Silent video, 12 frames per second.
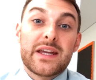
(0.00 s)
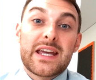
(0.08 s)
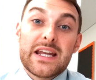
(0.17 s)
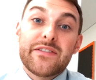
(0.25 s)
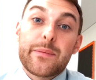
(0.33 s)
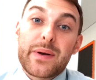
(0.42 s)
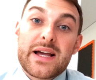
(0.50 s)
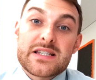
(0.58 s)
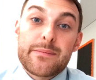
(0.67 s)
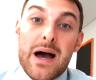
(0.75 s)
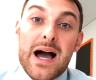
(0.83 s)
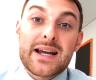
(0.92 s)
They can even place
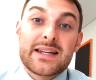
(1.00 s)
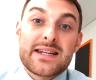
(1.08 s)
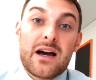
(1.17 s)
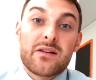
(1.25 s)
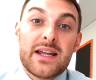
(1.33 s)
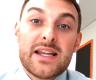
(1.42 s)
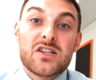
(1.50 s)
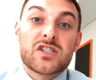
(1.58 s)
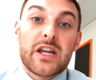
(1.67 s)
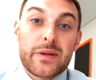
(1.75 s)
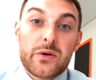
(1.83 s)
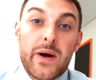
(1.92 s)
a marker down each
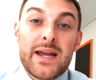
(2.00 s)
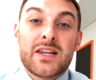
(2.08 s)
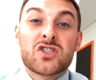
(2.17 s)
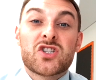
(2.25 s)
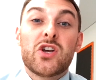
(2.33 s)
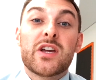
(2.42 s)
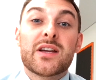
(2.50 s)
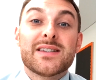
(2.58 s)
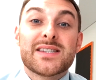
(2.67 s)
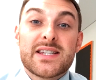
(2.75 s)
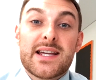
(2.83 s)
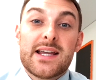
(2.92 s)
step of the way so you can
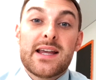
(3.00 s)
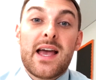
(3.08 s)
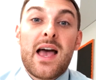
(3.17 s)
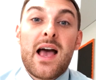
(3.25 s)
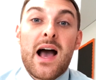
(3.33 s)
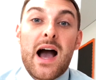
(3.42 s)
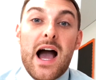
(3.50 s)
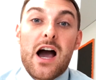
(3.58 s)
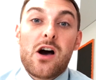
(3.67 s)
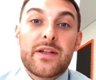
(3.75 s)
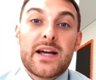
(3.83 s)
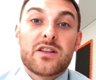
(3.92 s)
see
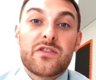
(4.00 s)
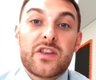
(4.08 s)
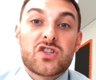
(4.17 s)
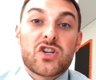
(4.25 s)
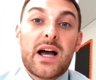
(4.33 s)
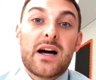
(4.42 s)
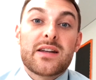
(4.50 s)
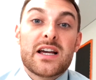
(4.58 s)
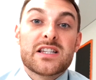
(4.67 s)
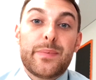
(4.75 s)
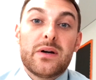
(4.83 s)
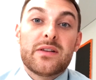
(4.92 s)
how the child
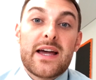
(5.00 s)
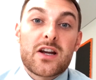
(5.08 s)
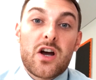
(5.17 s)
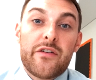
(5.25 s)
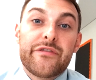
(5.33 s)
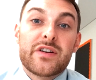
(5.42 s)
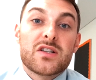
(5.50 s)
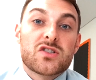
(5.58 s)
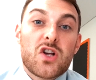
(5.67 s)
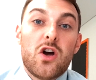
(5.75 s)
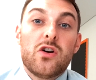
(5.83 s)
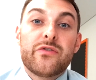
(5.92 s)
has built their
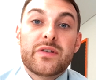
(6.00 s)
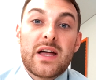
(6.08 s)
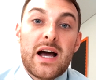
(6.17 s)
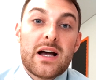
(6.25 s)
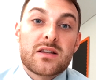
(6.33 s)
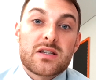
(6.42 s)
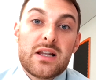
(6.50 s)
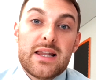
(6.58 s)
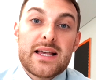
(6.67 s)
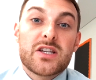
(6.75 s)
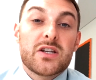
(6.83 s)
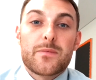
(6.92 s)
confidence over that
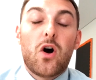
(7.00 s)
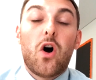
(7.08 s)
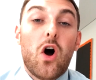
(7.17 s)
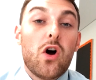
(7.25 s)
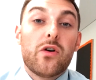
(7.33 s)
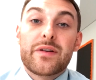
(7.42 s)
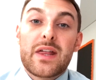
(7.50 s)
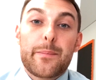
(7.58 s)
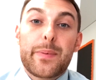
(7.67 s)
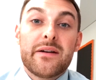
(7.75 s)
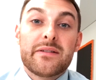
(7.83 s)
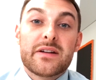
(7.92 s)
lesson or over that
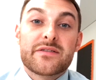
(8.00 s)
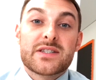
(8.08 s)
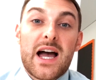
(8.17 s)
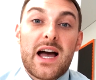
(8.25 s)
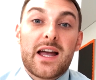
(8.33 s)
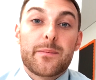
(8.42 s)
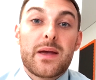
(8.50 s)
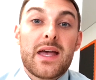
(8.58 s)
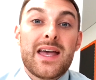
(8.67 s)
period of time.